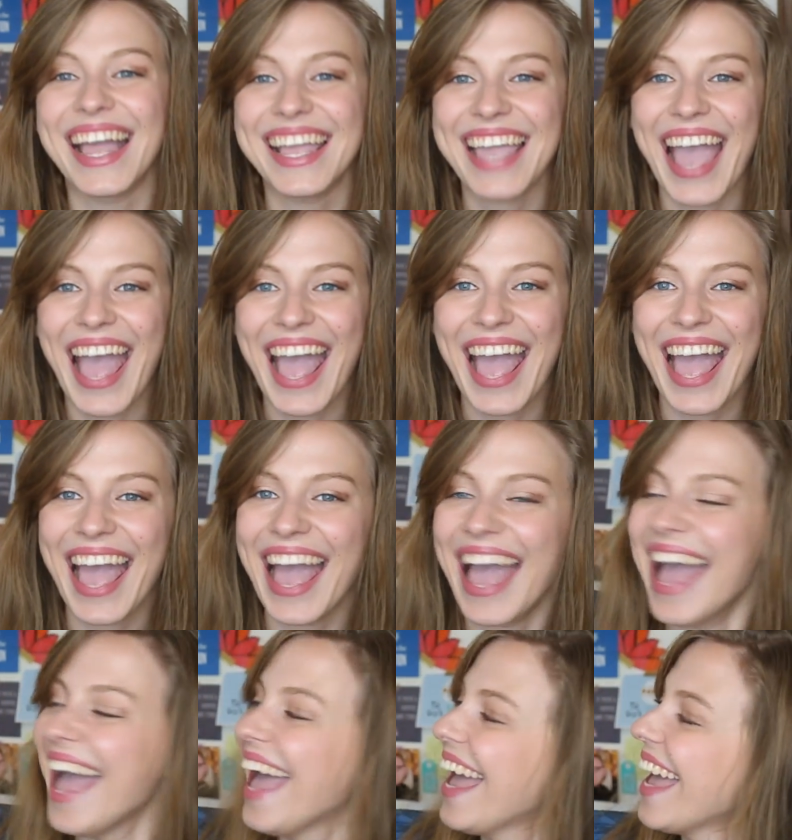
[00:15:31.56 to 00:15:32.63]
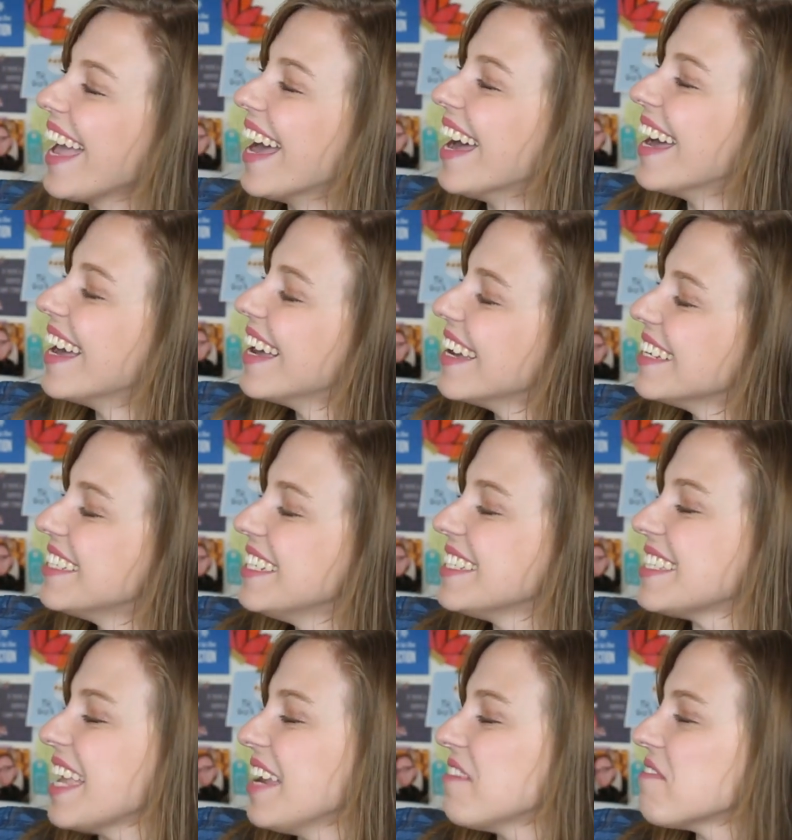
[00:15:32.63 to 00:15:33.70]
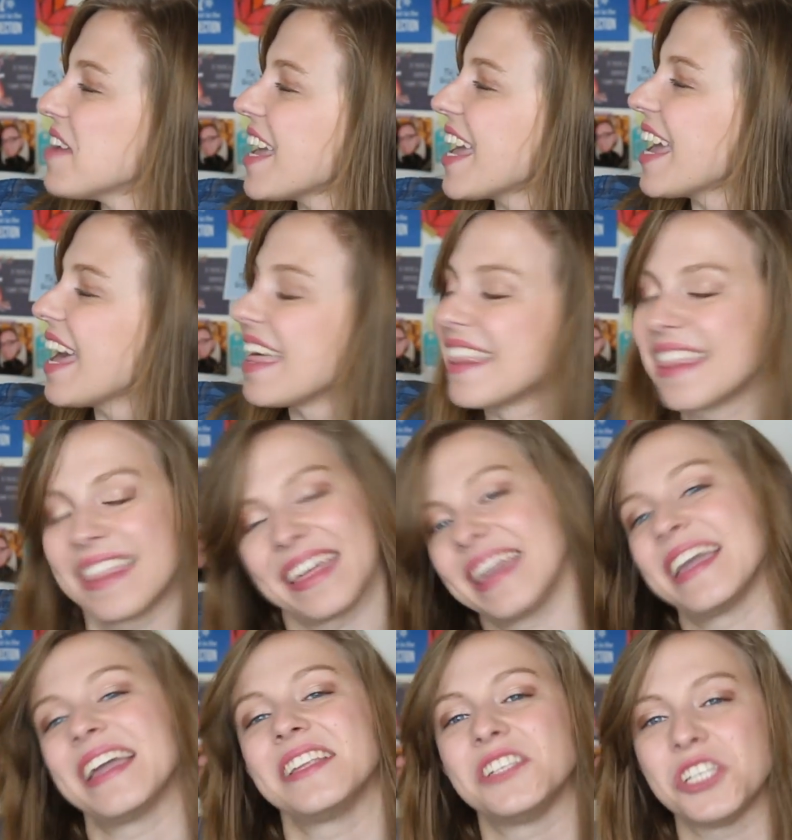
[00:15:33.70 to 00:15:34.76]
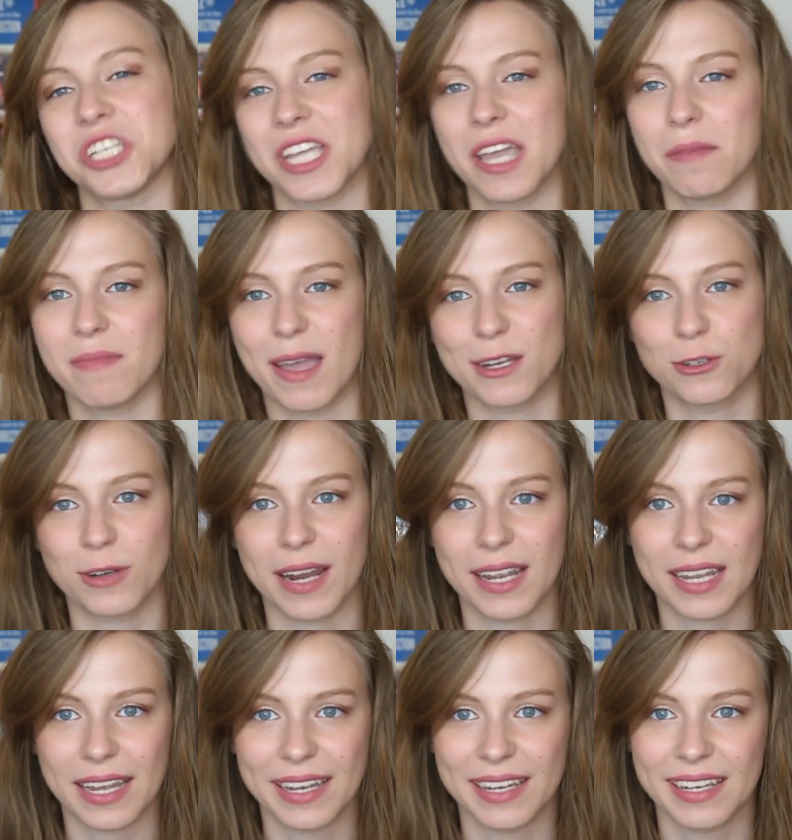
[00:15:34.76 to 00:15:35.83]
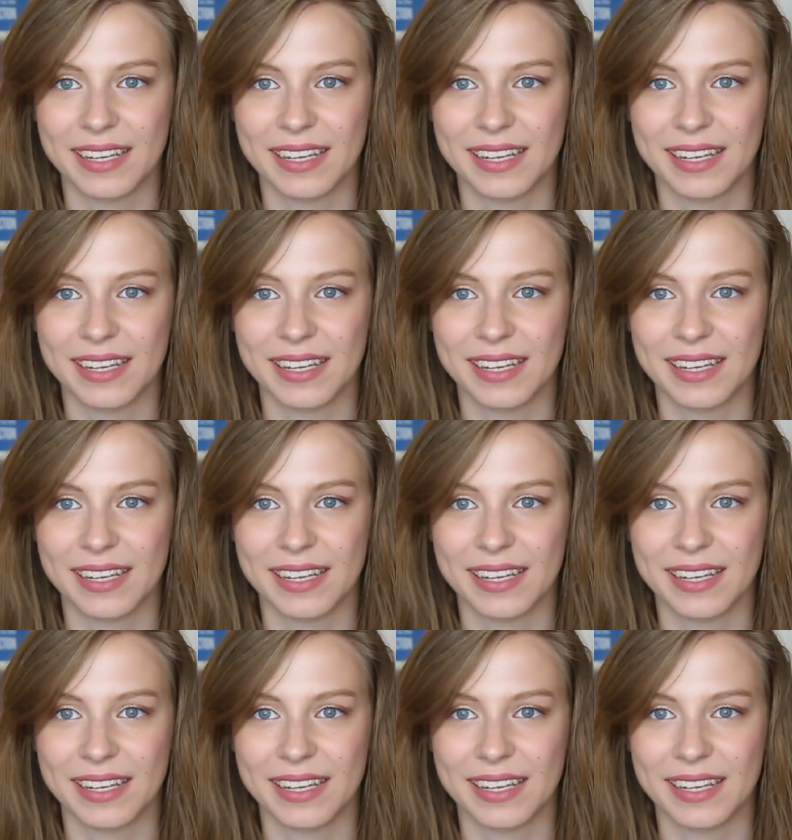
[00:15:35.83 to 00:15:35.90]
Yay! She sent me the geometric